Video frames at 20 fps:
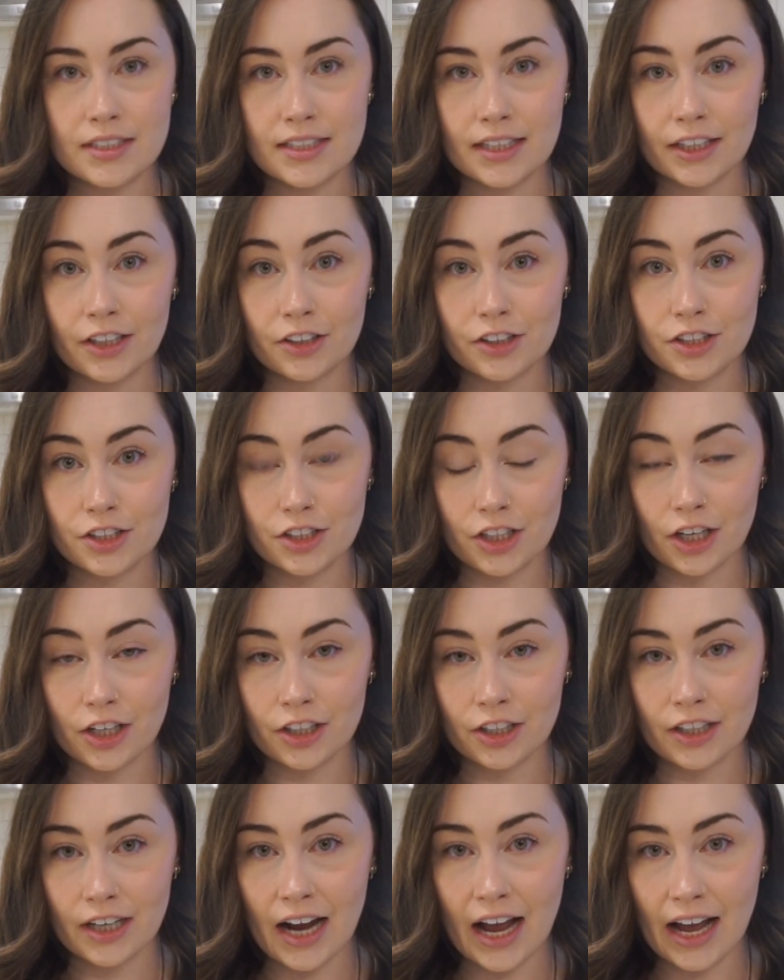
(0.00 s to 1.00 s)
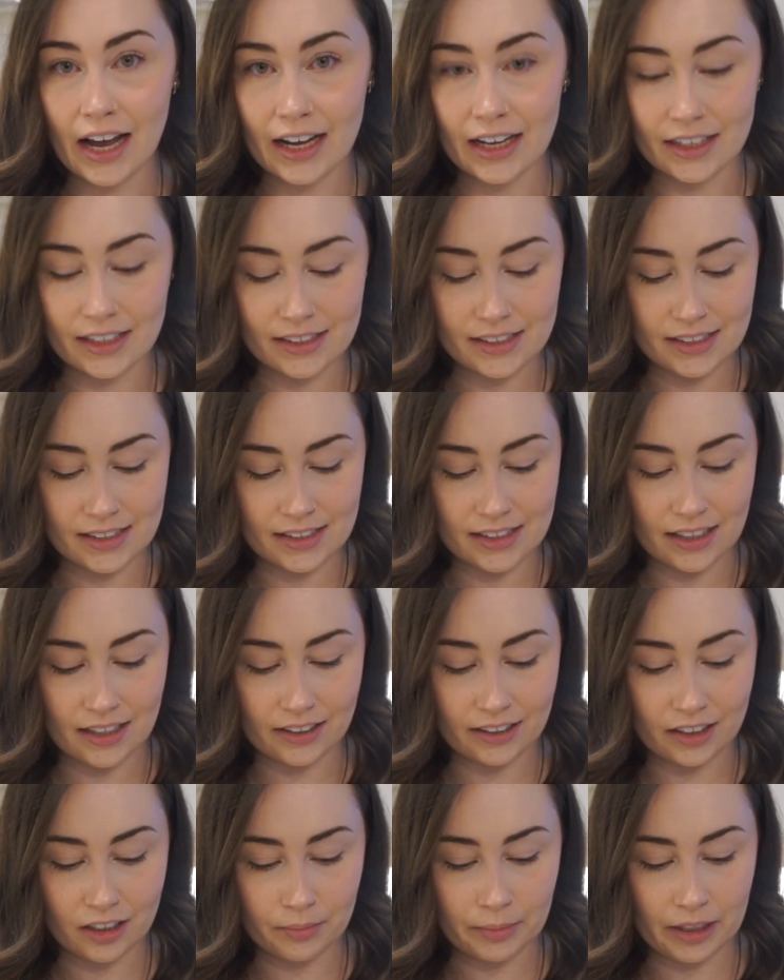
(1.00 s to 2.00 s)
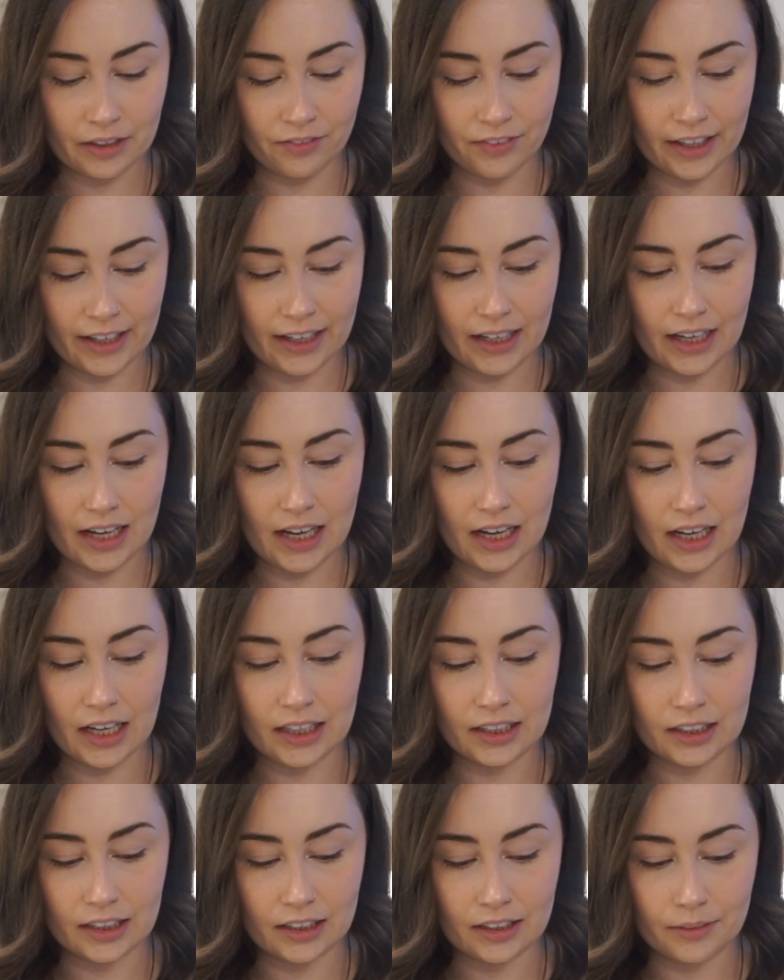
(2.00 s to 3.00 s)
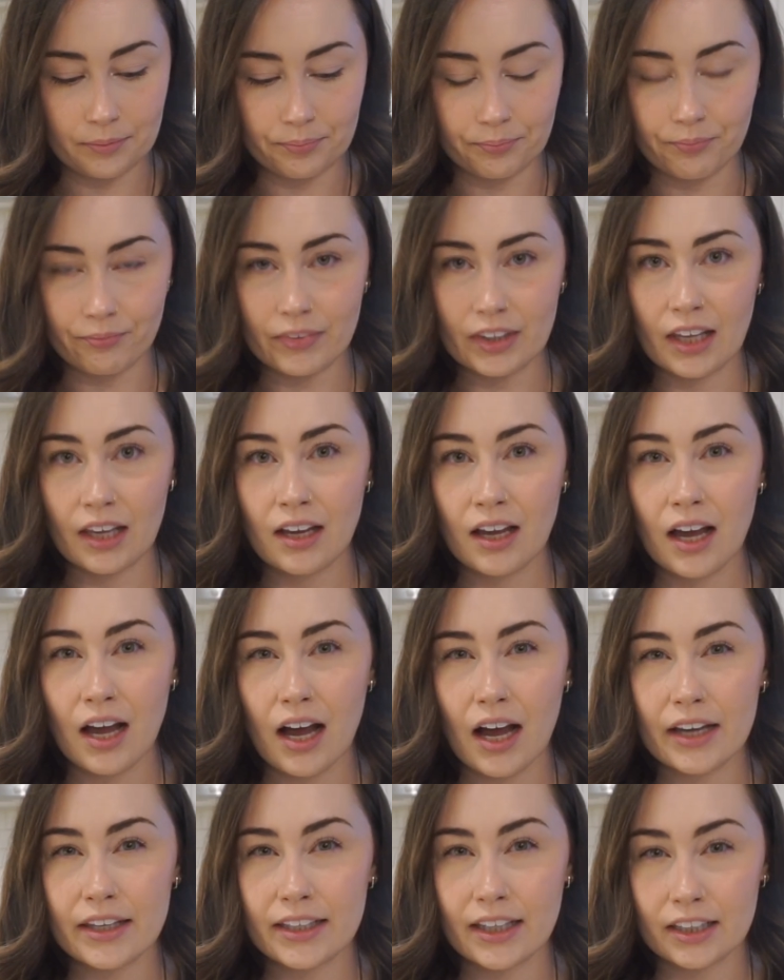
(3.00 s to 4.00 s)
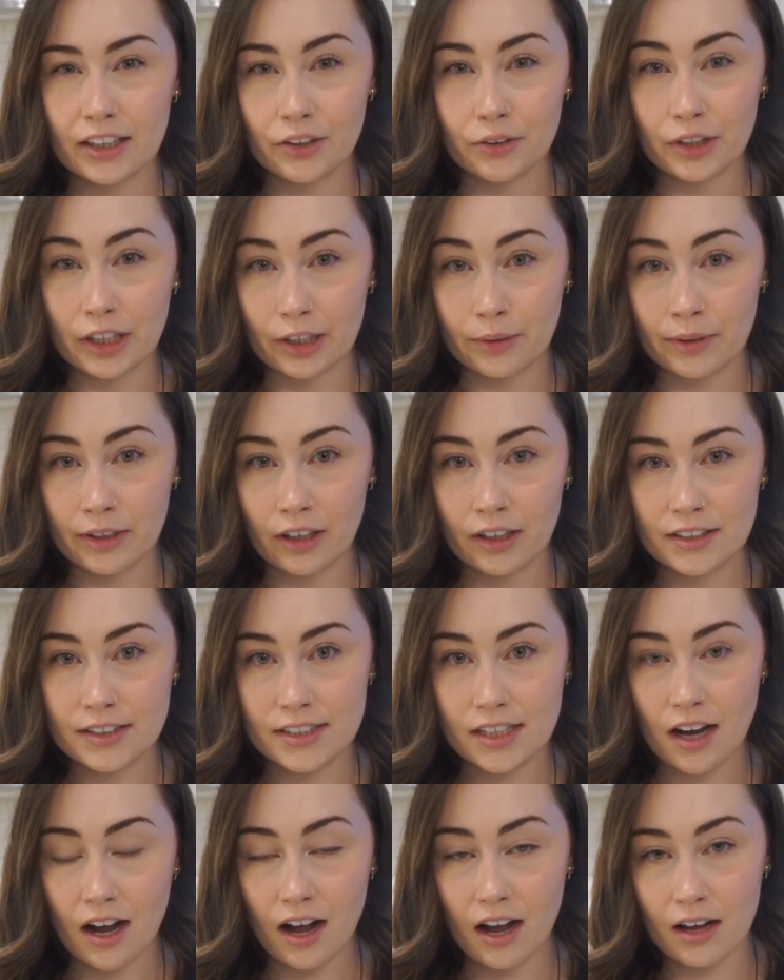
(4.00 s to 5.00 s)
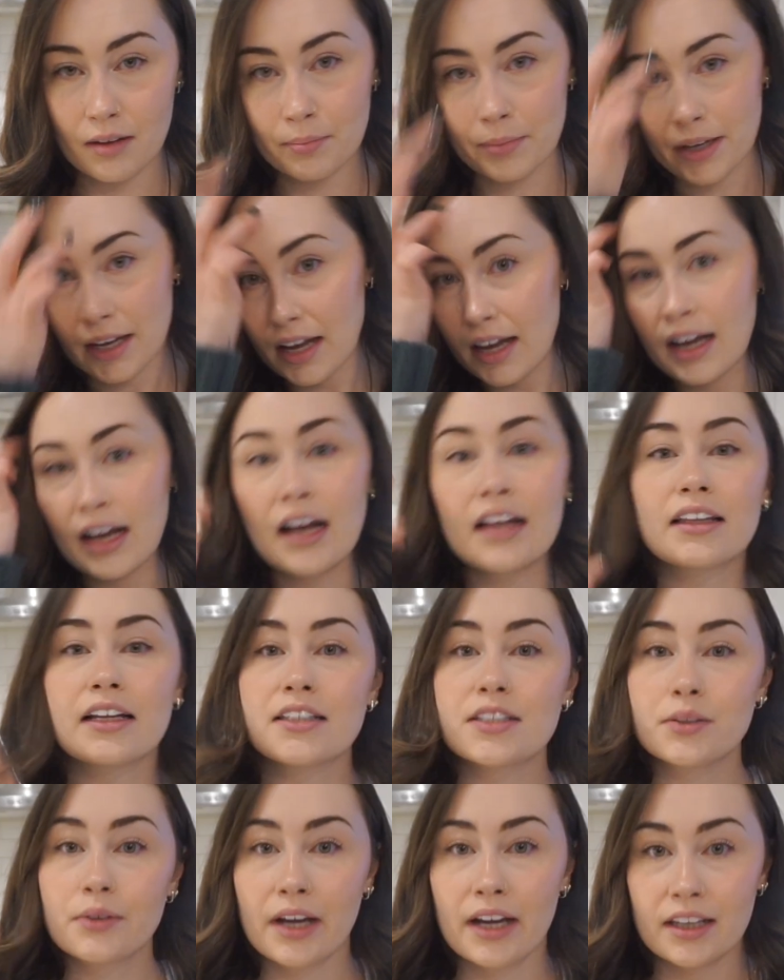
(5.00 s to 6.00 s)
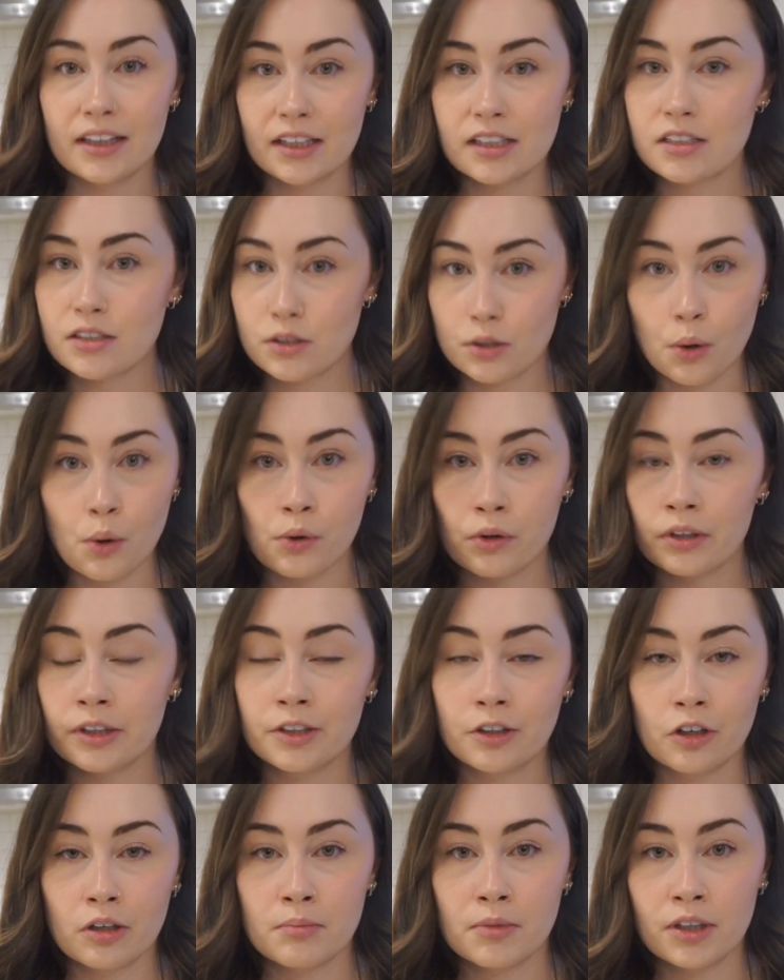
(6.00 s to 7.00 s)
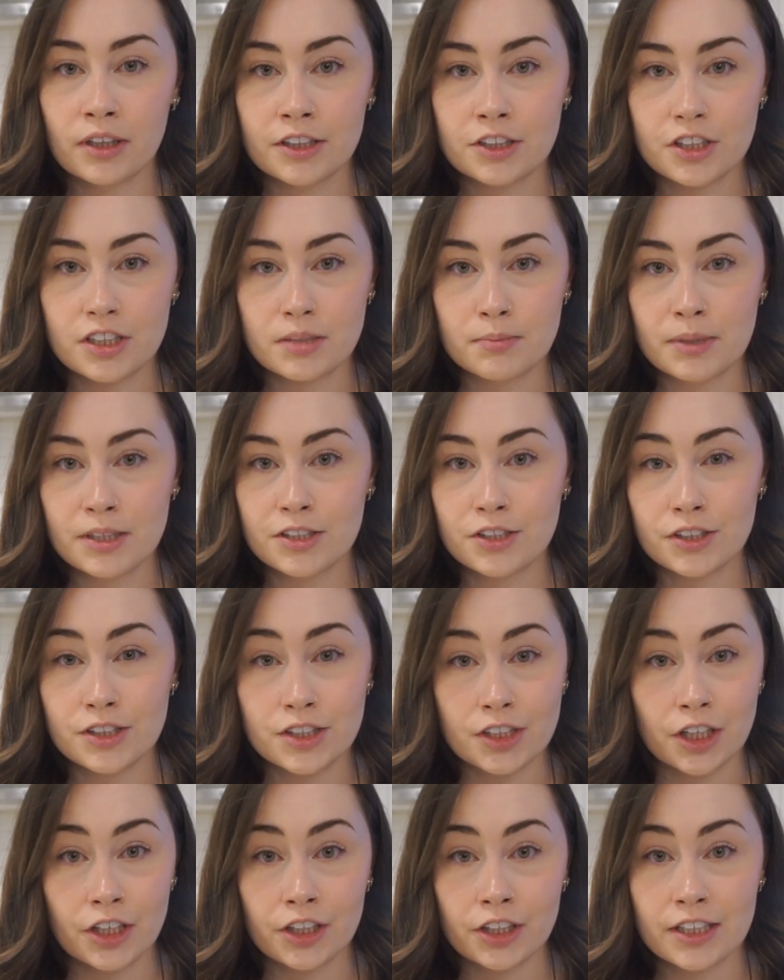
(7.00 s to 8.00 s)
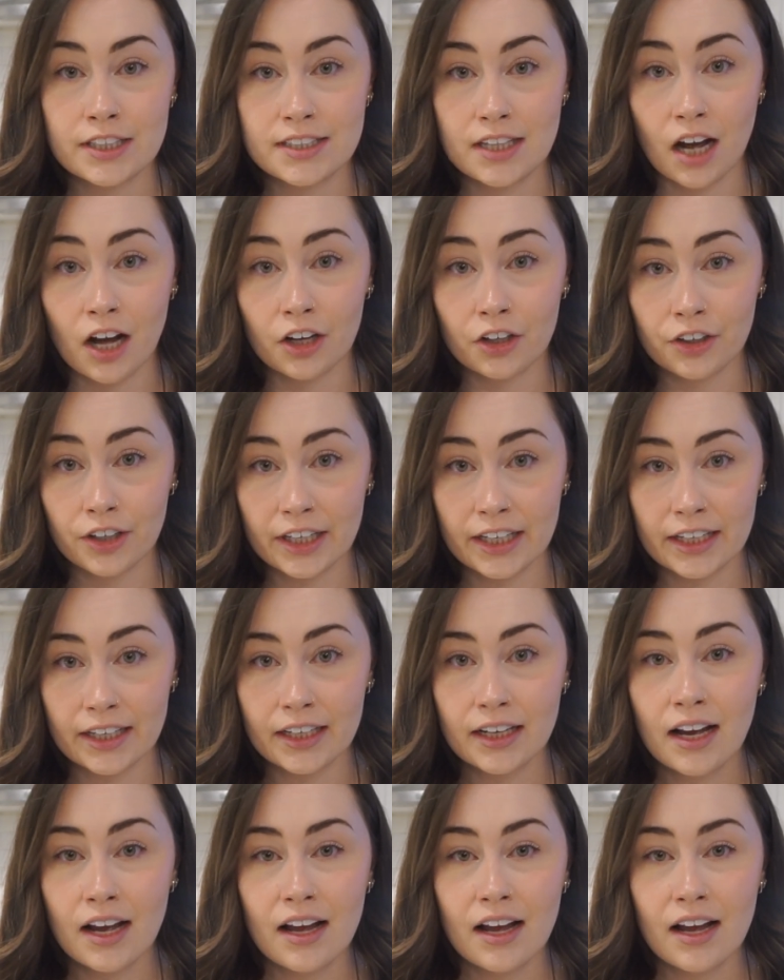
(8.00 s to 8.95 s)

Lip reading: that your starter has a little bit of like a yellow liquid on top, and that's okay. That's totally normal. It just means your starter is hungry.